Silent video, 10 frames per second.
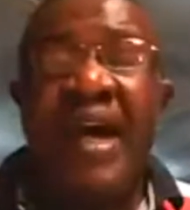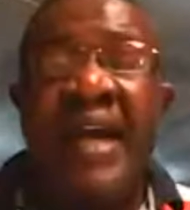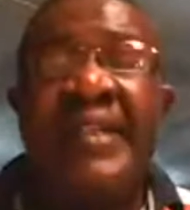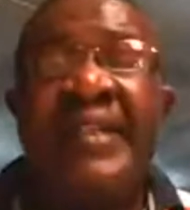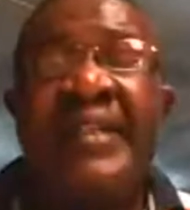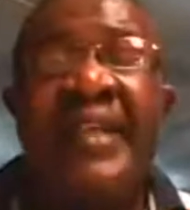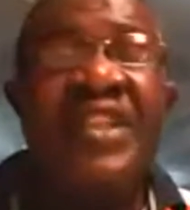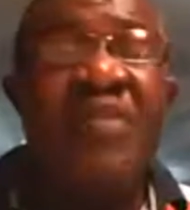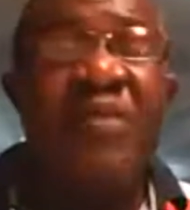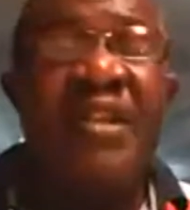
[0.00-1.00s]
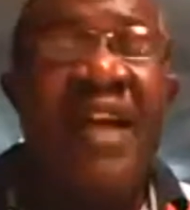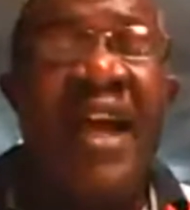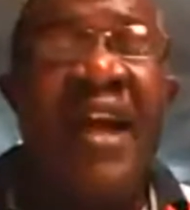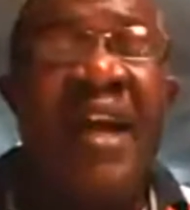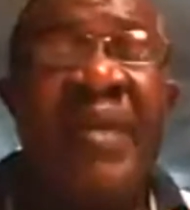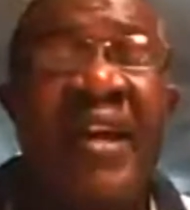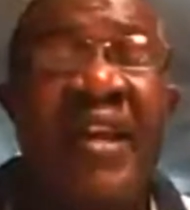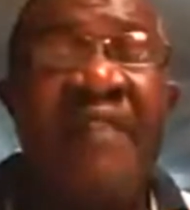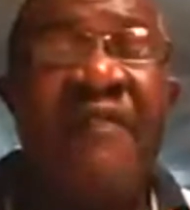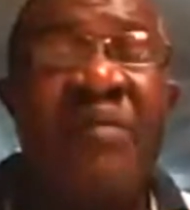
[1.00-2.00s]
And the testimonies I am
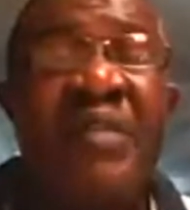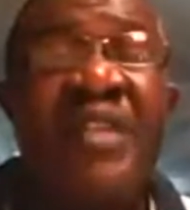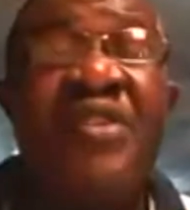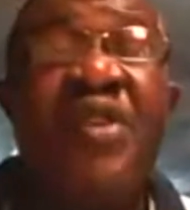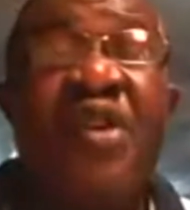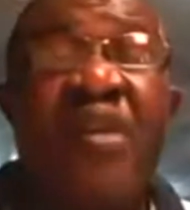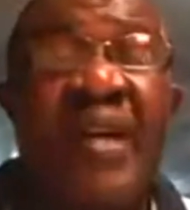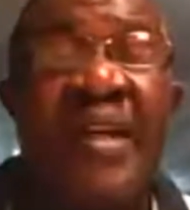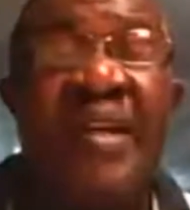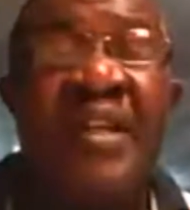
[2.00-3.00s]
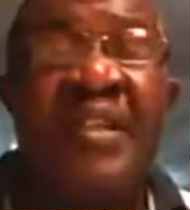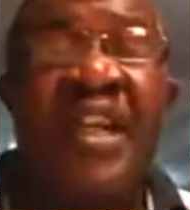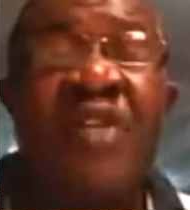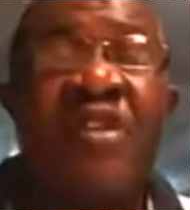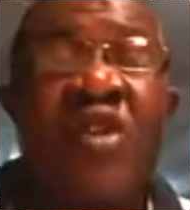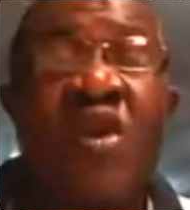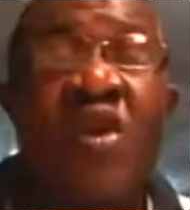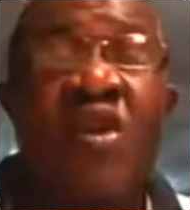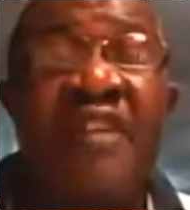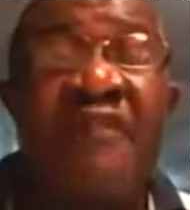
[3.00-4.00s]
hearing from this young man that I just
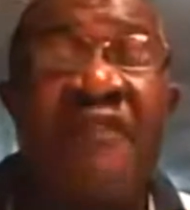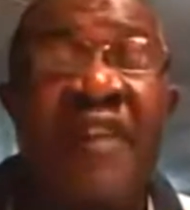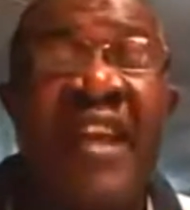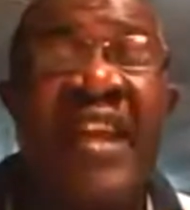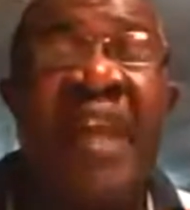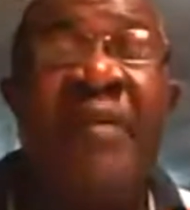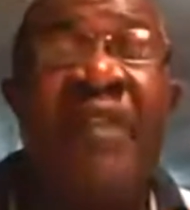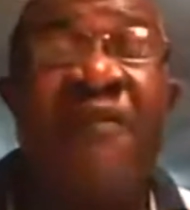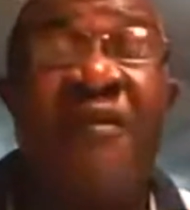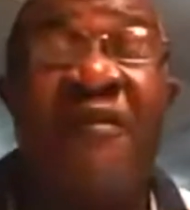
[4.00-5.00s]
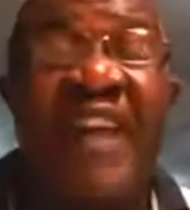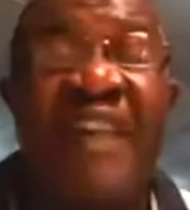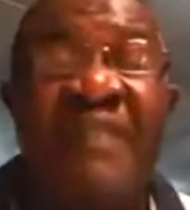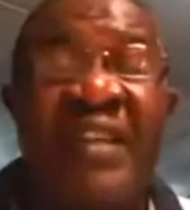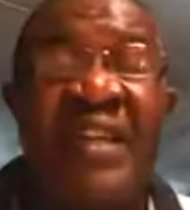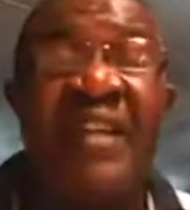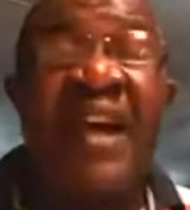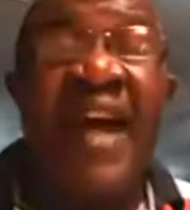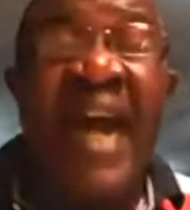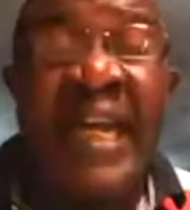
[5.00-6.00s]
caught the fire in about 4 or 5 days
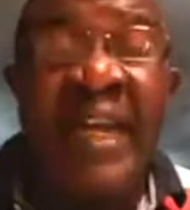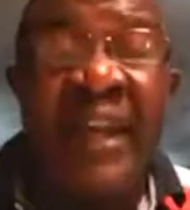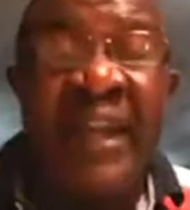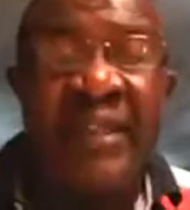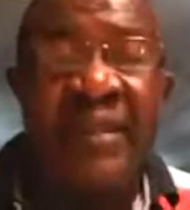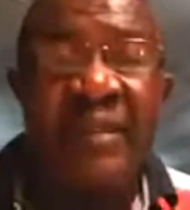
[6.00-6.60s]
are great.